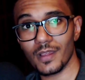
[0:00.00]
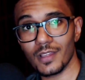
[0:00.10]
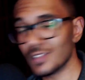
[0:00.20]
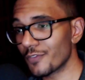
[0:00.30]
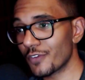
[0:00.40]

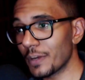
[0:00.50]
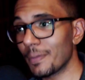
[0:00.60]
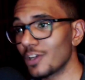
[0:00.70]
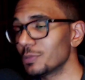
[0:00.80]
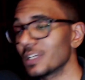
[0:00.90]
it's a free
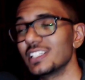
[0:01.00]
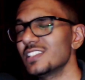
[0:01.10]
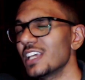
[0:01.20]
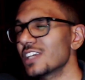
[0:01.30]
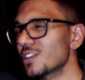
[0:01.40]
punish because it
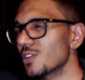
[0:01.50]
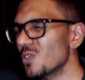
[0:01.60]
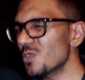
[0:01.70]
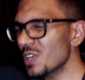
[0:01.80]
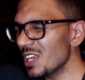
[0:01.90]
takes a
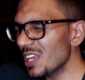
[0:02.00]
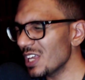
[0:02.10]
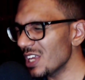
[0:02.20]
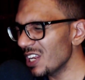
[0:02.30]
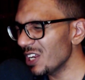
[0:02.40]

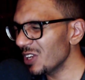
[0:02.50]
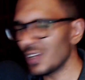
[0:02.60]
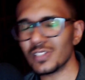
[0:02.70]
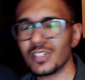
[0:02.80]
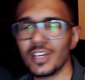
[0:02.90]
really
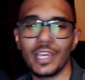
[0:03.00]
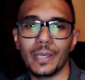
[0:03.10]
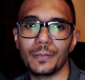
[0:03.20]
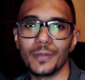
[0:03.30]
long time